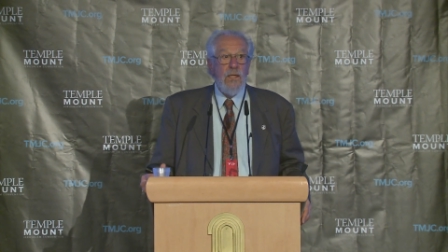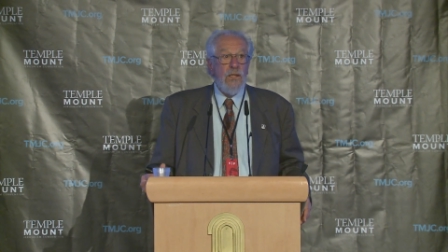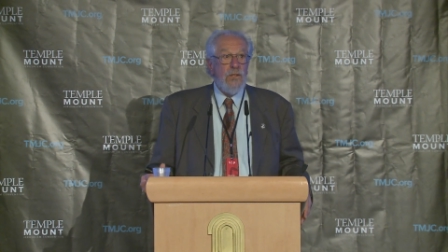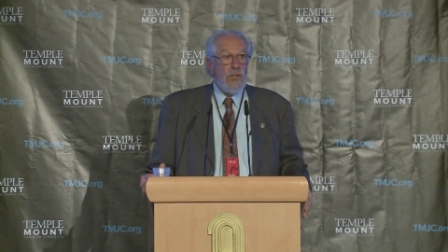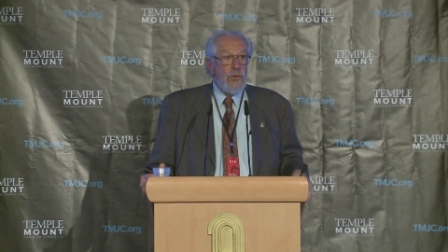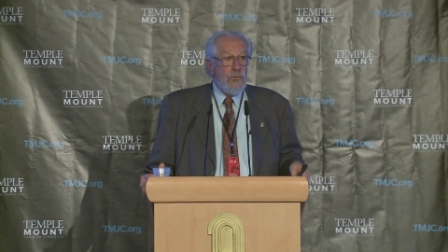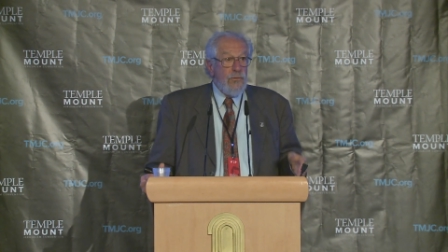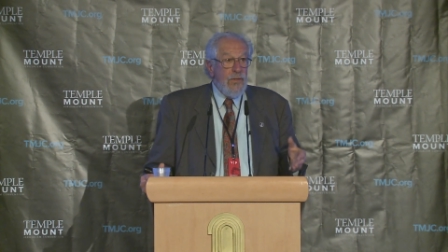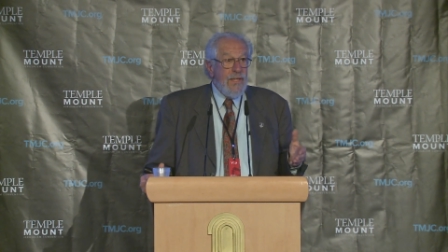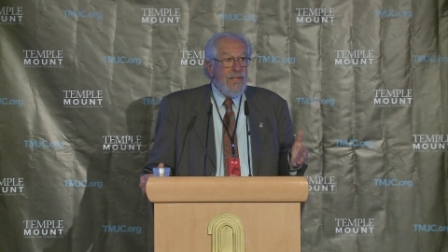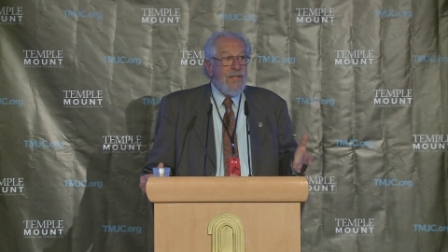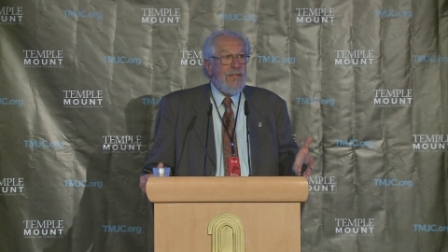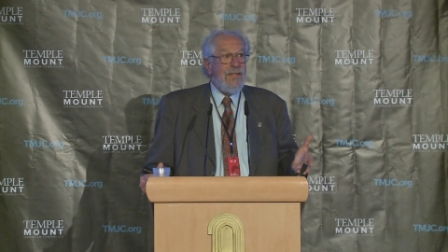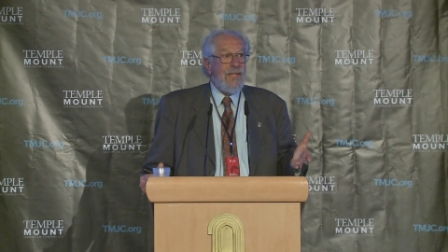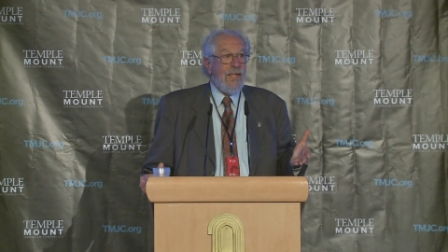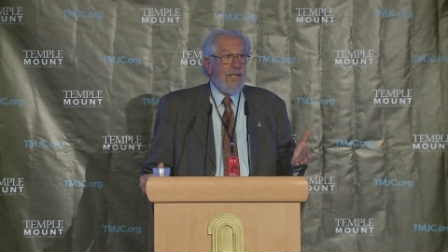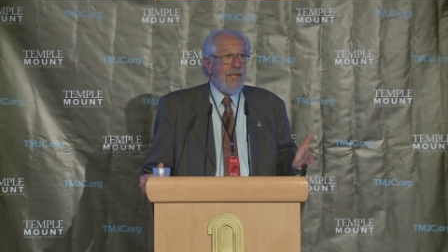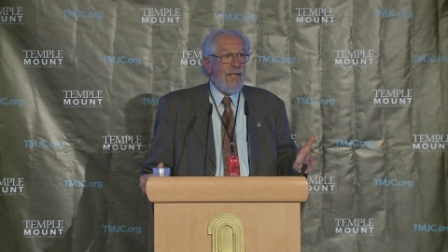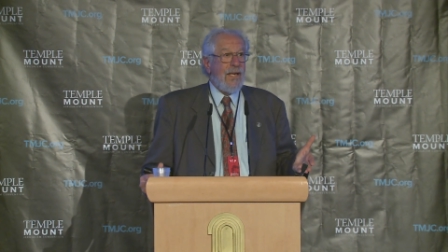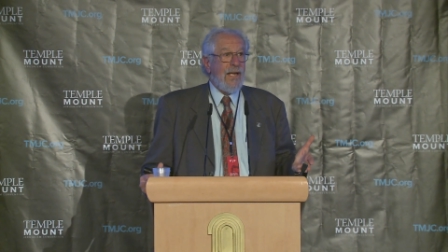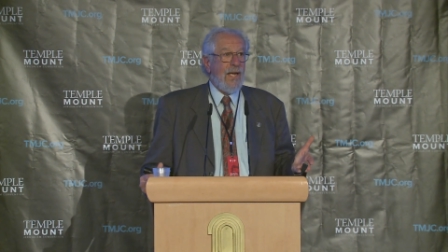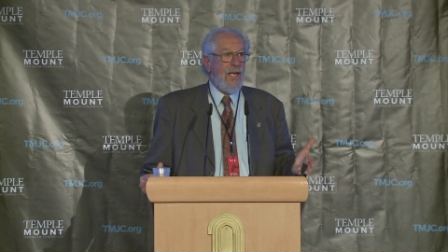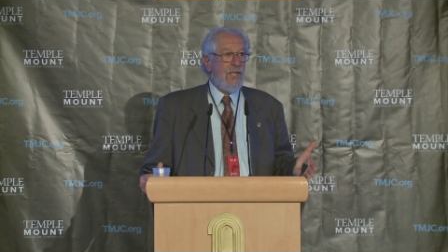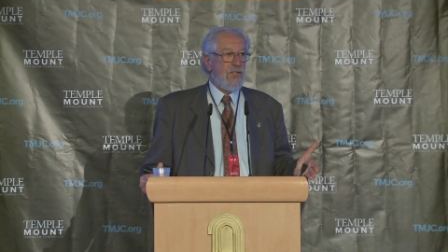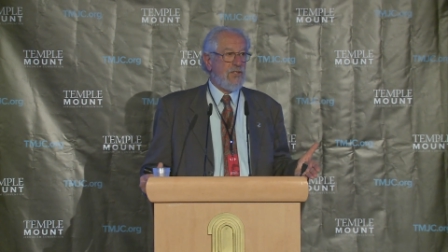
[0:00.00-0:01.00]
The
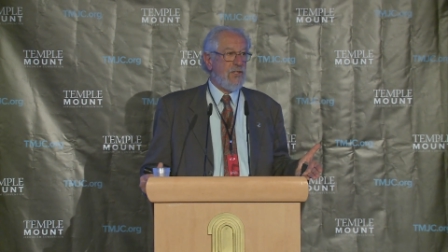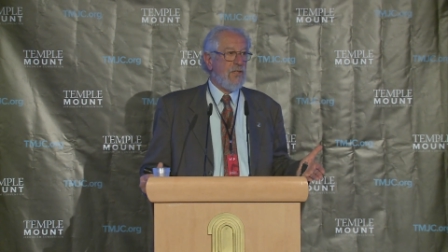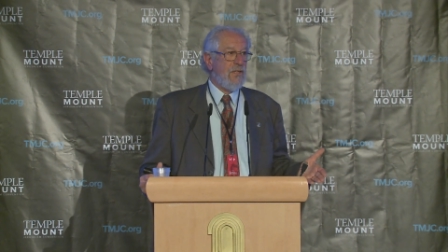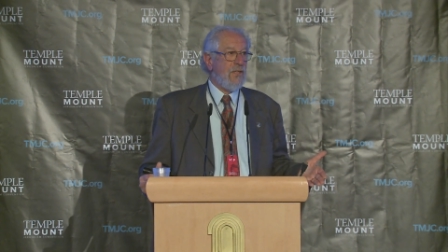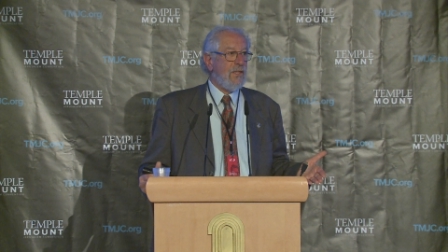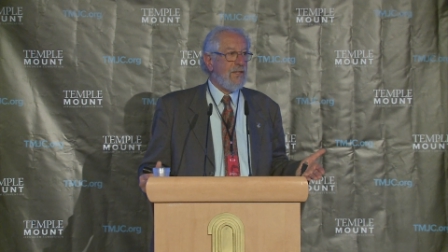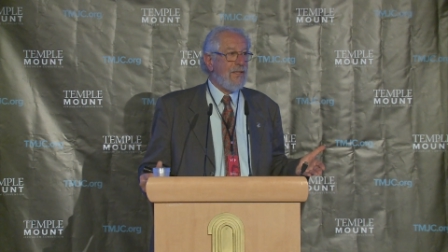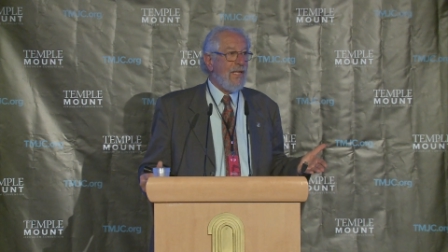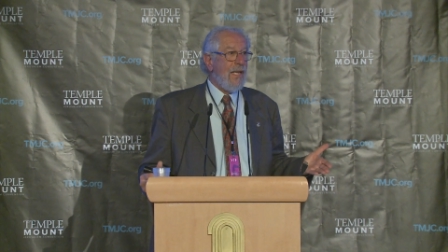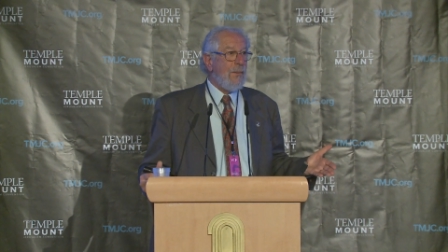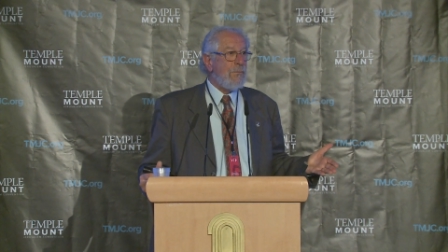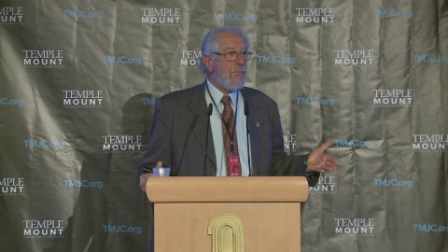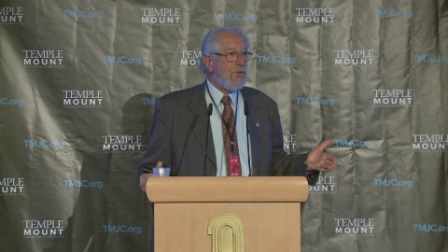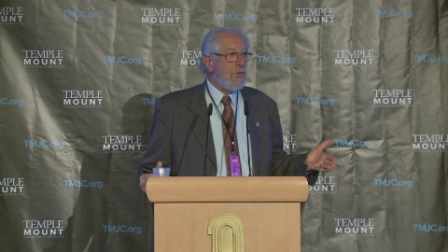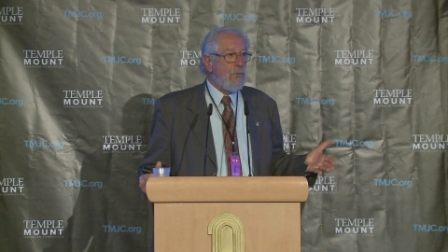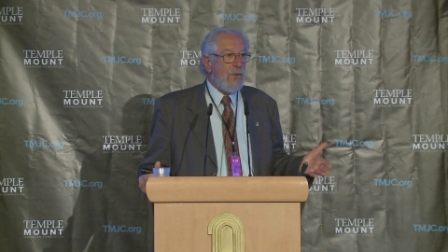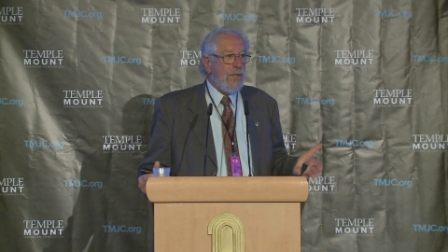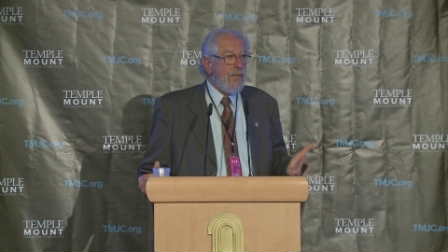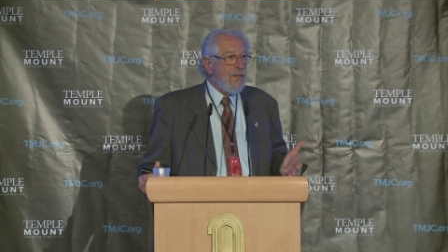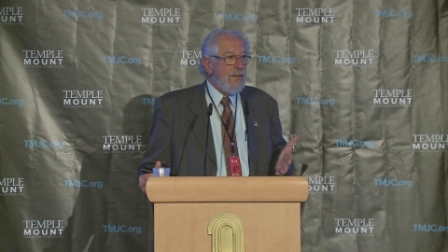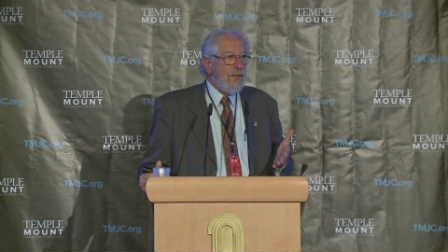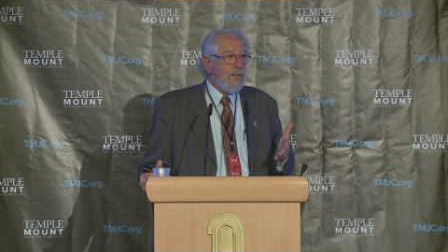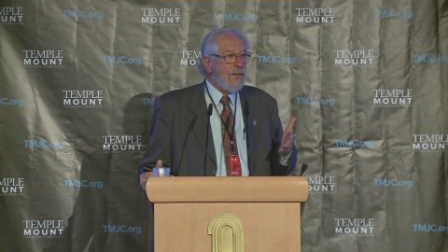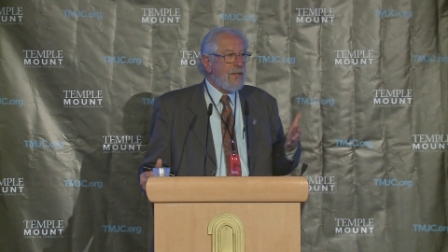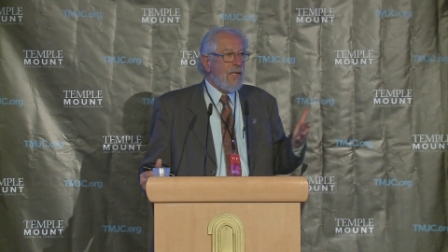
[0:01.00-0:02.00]
rededication of the temple. What
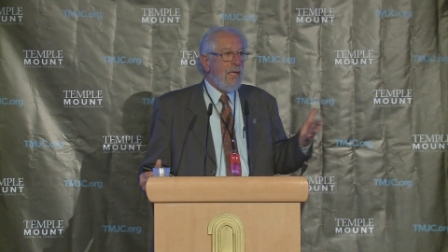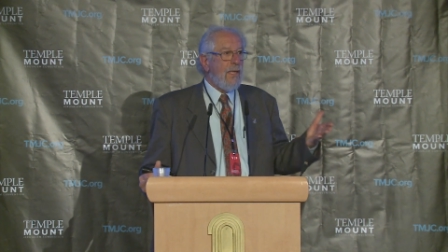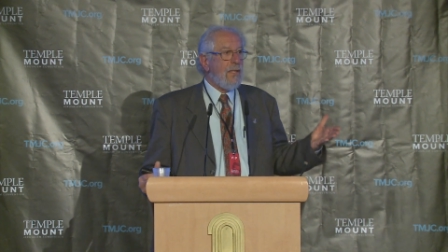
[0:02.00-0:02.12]
do you think the